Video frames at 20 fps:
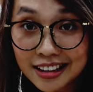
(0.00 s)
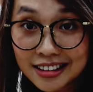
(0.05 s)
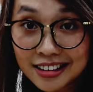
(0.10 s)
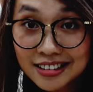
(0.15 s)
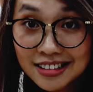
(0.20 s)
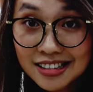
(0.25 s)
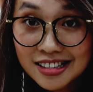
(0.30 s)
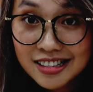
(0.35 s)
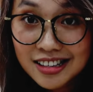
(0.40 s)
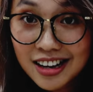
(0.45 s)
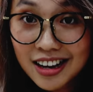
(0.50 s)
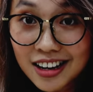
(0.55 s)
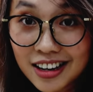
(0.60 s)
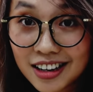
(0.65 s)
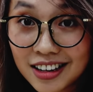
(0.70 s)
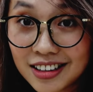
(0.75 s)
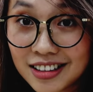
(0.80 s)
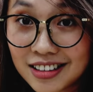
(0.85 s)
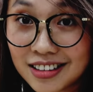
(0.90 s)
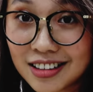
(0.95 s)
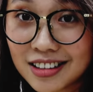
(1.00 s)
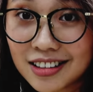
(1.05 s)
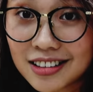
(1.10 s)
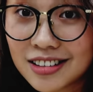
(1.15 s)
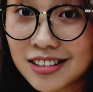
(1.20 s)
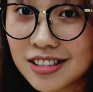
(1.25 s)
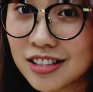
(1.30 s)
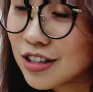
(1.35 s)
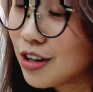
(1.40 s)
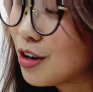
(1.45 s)
the design,
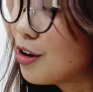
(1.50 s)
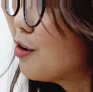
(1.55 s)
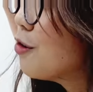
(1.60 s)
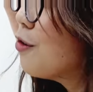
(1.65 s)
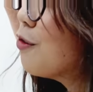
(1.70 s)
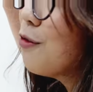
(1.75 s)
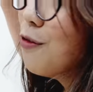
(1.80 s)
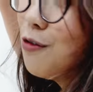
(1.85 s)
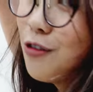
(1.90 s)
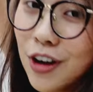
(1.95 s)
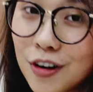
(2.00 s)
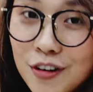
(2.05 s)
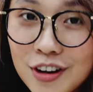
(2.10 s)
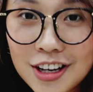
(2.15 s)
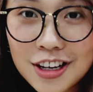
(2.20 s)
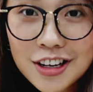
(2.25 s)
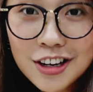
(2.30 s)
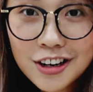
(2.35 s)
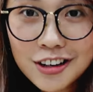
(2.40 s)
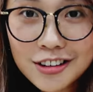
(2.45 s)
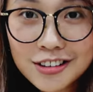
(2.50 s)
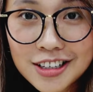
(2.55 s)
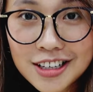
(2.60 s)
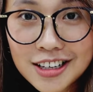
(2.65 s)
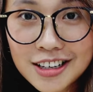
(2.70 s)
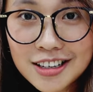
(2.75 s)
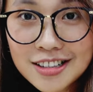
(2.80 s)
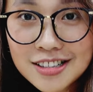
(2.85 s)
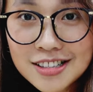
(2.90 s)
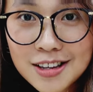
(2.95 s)
it's very
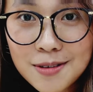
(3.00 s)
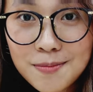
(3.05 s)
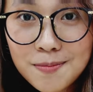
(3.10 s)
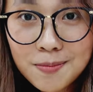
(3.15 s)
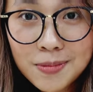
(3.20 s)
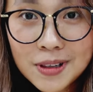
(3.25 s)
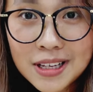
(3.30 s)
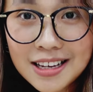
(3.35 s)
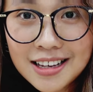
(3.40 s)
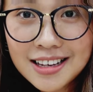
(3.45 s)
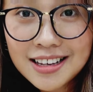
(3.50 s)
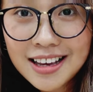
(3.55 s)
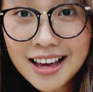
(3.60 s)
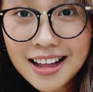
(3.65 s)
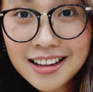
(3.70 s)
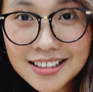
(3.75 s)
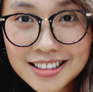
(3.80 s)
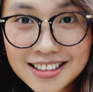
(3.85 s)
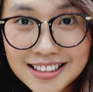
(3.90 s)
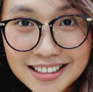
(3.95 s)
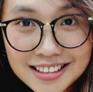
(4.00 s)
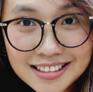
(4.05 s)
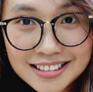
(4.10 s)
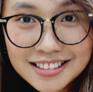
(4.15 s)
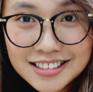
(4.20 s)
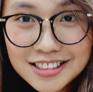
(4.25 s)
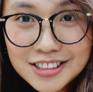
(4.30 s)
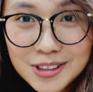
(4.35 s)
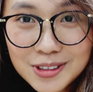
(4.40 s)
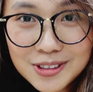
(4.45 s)
girly, simply elegant.
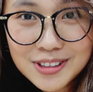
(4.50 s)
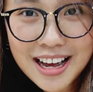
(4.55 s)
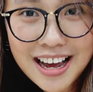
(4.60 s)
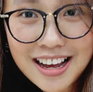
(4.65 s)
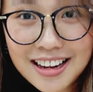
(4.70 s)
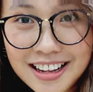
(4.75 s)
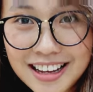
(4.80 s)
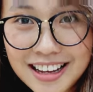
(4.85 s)
So I